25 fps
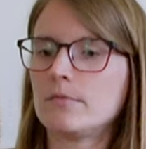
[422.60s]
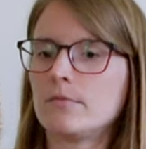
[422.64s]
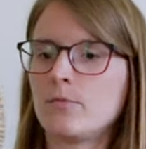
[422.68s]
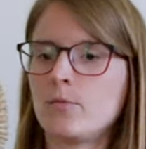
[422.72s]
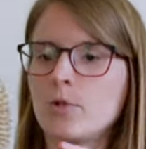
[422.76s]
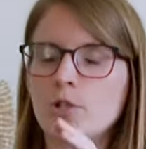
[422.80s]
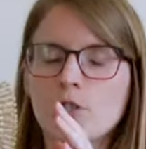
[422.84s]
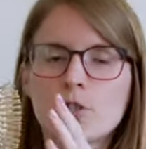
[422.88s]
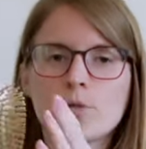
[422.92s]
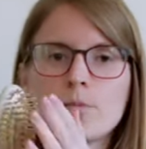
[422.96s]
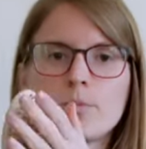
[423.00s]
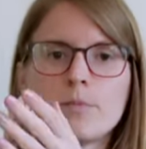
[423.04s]

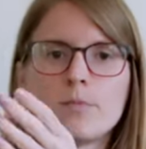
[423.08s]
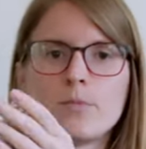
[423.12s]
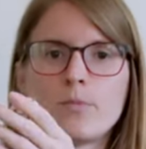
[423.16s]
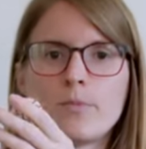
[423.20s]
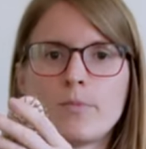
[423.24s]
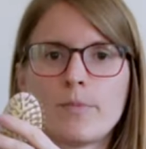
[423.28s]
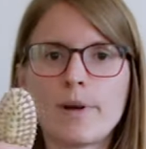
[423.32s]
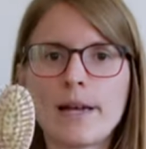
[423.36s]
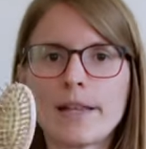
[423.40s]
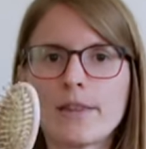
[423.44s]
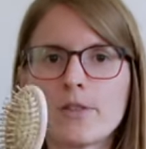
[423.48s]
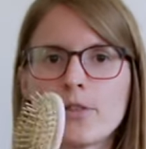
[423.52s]
which
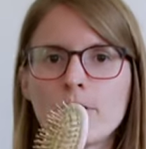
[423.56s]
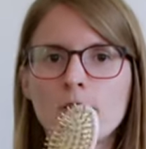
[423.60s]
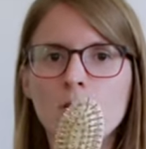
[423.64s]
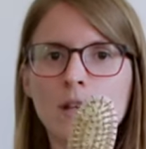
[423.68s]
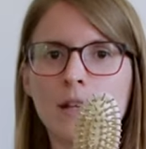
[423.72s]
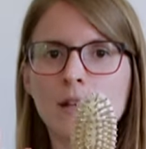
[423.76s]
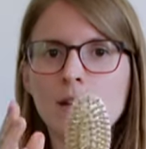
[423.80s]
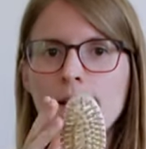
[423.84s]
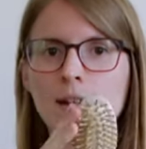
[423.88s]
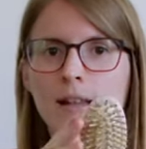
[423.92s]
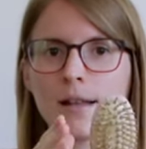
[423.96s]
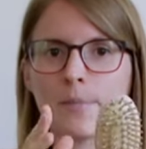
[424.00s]
might
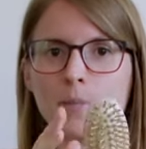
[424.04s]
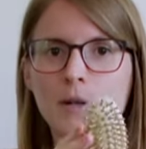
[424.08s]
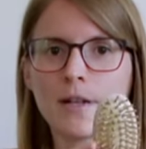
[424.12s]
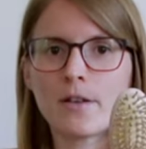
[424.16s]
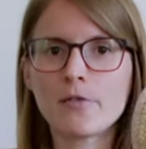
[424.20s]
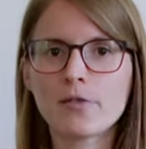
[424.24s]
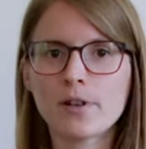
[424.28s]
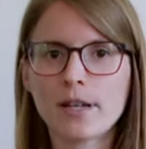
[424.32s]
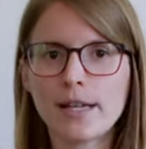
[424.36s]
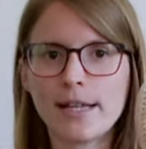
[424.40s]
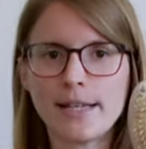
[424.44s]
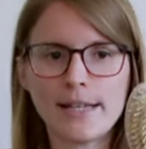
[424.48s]
need a little bit
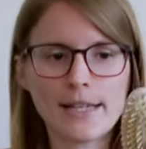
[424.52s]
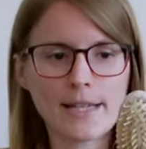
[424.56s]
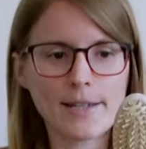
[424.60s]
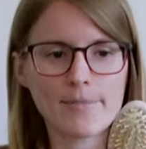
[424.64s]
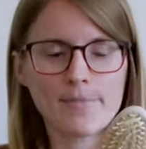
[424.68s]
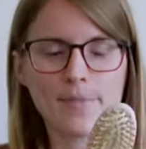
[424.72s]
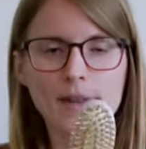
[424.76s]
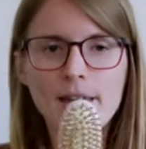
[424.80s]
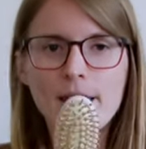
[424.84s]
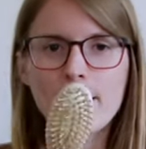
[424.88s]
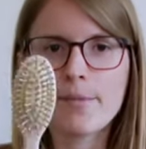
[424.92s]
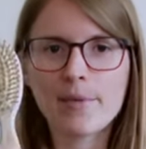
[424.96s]
of cleaning.
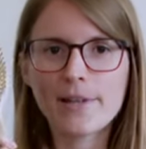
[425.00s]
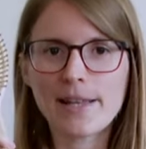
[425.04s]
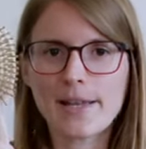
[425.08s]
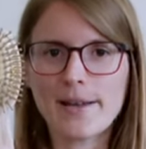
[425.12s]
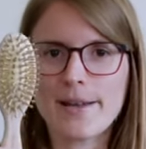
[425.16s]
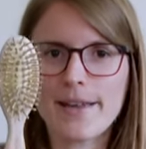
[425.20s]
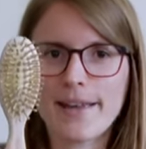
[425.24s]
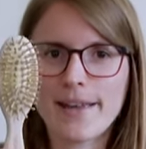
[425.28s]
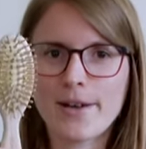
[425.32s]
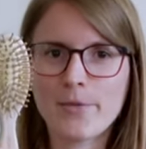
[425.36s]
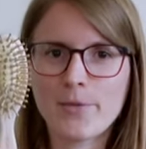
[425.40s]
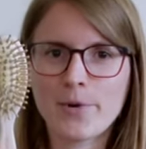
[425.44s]
But yeah,
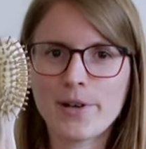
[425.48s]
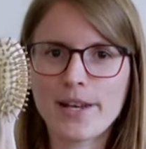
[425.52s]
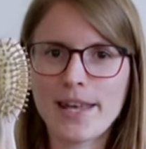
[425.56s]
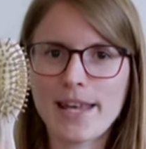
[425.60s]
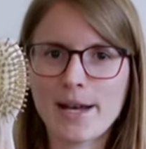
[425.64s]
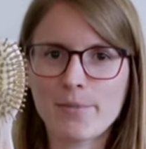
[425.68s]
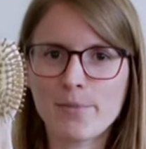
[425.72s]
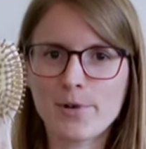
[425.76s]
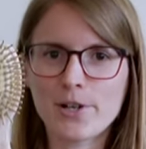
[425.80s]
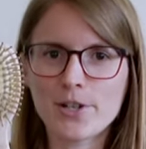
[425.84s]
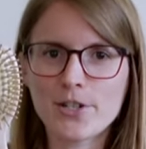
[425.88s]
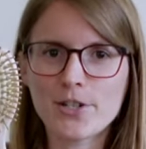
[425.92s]
1
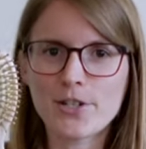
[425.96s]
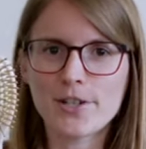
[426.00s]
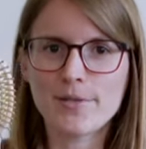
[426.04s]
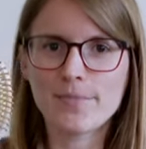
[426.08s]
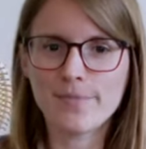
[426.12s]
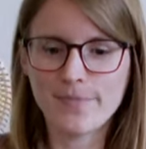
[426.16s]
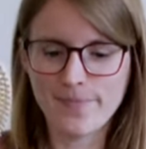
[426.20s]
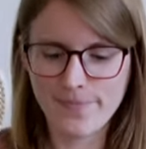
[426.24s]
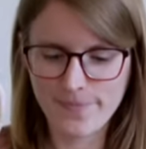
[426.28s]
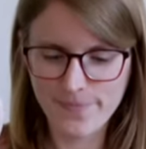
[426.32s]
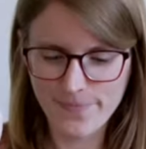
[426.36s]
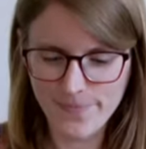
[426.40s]
hairbrush,
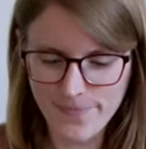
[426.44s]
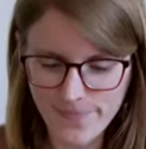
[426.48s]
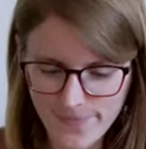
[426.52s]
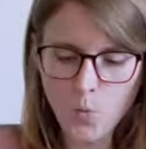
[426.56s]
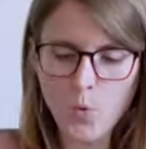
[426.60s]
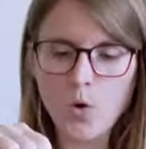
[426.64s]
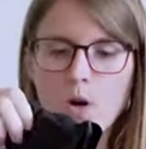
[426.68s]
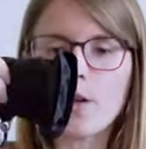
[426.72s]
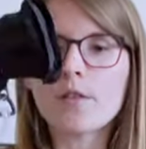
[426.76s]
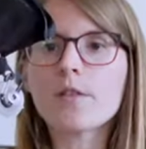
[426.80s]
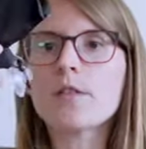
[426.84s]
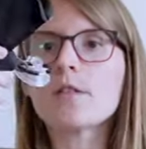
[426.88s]

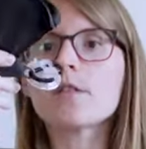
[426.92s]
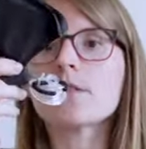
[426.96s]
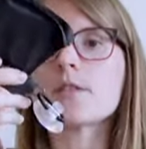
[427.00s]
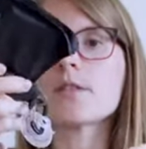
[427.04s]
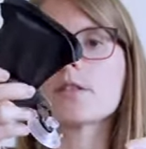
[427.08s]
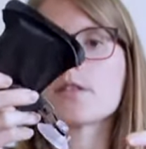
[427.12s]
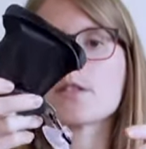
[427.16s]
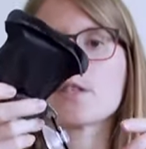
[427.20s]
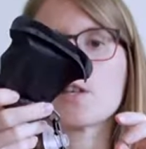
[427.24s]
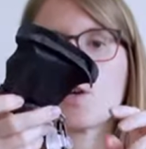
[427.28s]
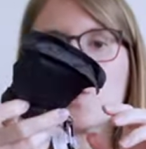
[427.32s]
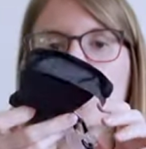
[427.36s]
1
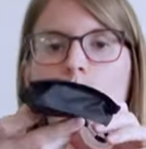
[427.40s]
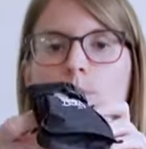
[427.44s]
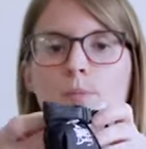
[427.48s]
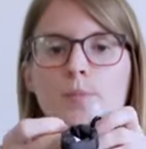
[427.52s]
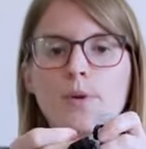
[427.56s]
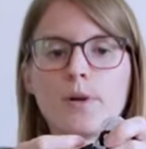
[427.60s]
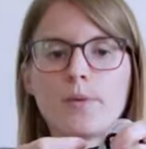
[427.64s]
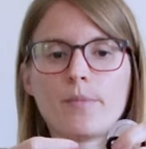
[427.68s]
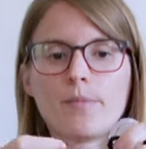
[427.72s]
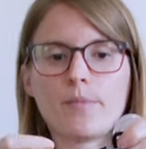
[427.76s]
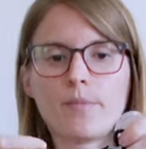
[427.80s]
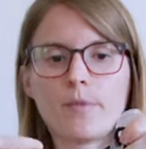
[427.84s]
soap,
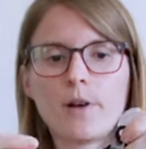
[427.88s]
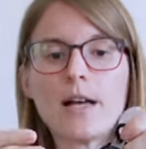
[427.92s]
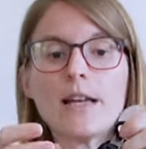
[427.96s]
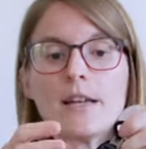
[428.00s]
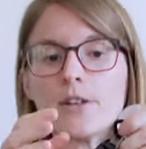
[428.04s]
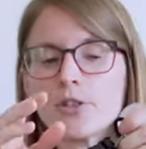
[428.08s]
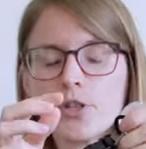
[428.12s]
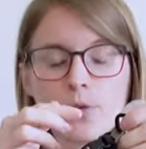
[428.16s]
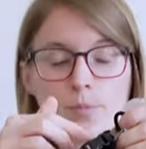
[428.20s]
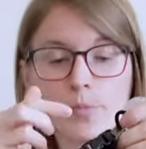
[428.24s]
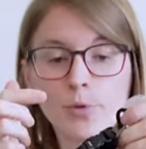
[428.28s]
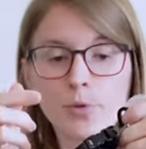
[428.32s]

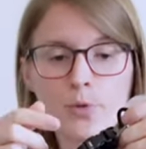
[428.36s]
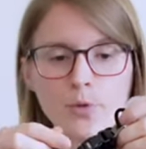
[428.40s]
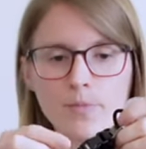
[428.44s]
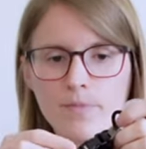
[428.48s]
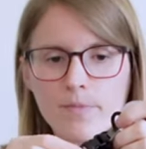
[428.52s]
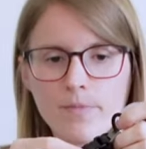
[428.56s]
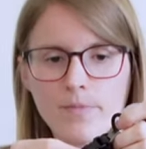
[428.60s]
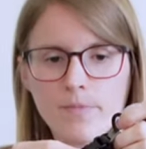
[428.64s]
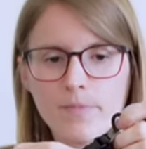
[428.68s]
shampoo.